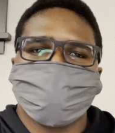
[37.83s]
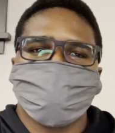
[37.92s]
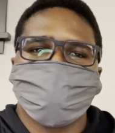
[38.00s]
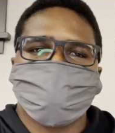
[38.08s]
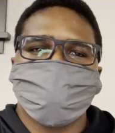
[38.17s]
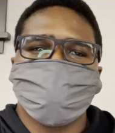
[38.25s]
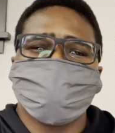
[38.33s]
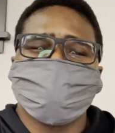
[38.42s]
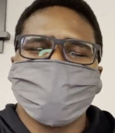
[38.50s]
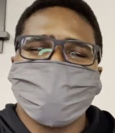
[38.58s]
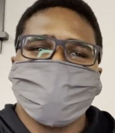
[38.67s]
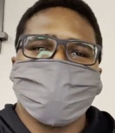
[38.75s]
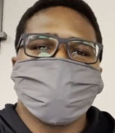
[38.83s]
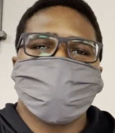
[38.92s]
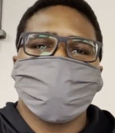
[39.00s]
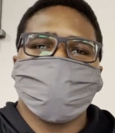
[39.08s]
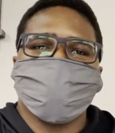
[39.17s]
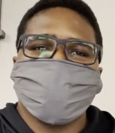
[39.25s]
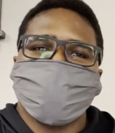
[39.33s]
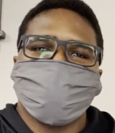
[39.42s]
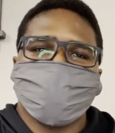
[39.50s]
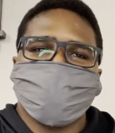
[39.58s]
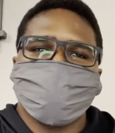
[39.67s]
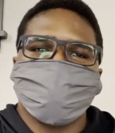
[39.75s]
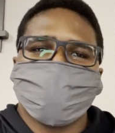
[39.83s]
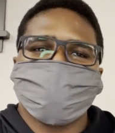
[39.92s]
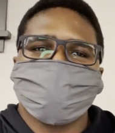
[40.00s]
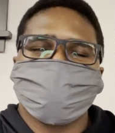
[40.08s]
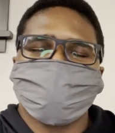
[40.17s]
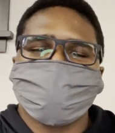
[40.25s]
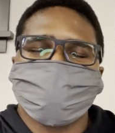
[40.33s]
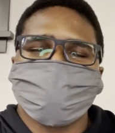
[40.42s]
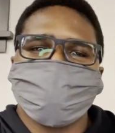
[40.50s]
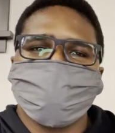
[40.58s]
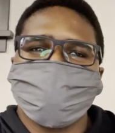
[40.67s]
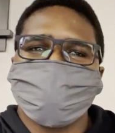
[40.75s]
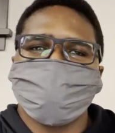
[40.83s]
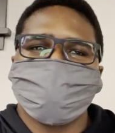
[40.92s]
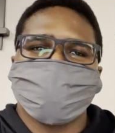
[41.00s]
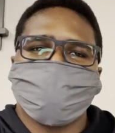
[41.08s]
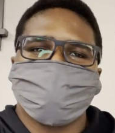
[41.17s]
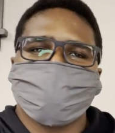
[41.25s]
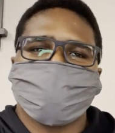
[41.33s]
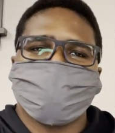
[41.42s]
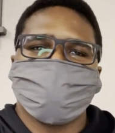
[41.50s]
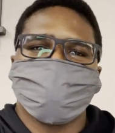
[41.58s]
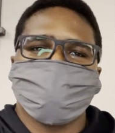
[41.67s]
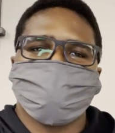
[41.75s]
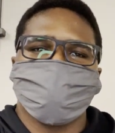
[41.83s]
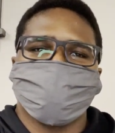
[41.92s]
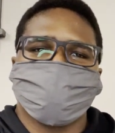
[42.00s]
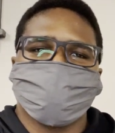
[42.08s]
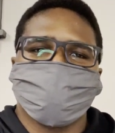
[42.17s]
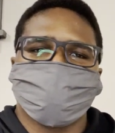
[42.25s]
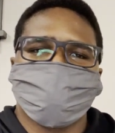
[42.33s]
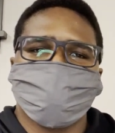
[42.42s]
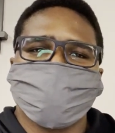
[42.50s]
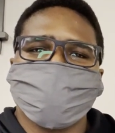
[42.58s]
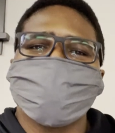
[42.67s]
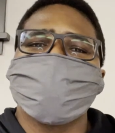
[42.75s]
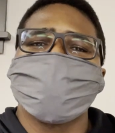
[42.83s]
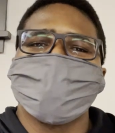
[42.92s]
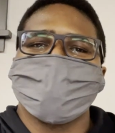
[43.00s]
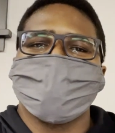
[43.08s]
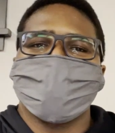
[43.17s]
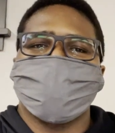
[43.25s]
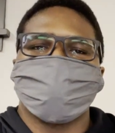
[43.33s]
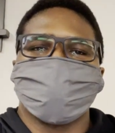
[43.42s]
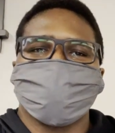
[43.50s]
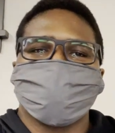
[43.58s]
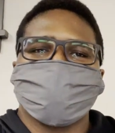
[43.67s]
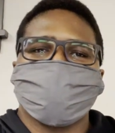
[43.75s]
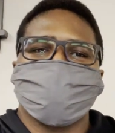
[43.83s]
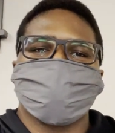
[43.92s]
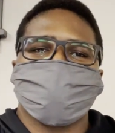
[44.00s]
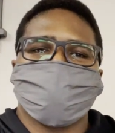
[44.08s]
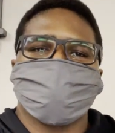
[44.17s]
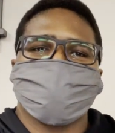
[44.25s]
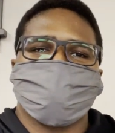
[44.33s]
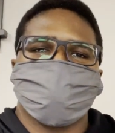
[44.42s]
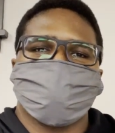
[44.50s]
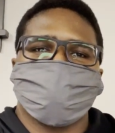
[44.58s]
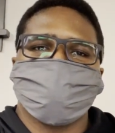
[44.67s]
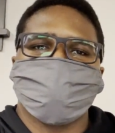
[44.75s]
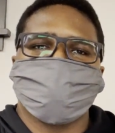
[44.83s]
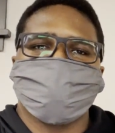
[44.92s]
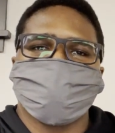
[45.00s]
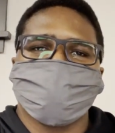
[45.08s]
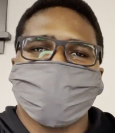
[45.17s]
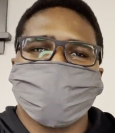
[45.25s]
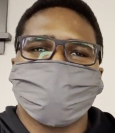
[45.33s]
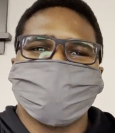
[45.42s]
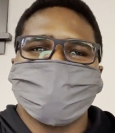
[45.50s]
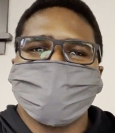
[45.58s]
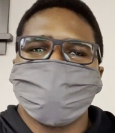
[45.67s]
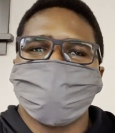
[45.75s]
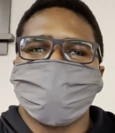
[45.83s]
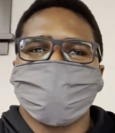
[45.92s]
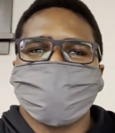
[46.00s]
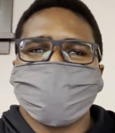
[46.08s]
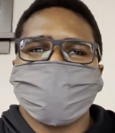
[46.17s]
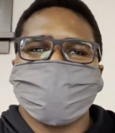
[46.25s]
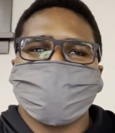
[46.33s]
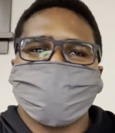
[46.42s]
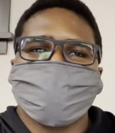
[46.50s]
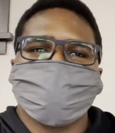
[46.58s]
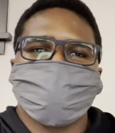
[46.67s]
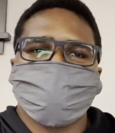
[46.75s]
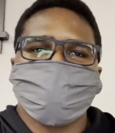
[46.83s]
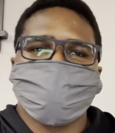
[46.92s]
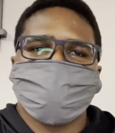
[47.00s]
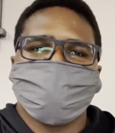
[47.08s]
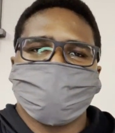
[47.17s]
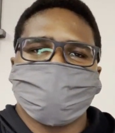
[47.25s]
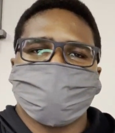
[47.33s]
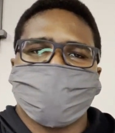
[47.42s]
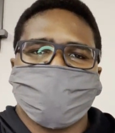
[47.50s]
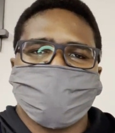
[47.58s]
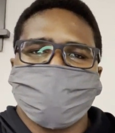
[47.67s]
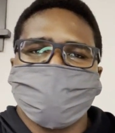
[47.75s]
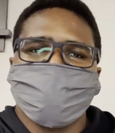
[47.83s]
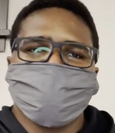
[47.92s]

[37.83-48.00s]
So if you have any particular concerns or topics that you just want to learn quickly, I'm leaving timestamps down in the description below. But besides that, just stay for the ride. Let's go.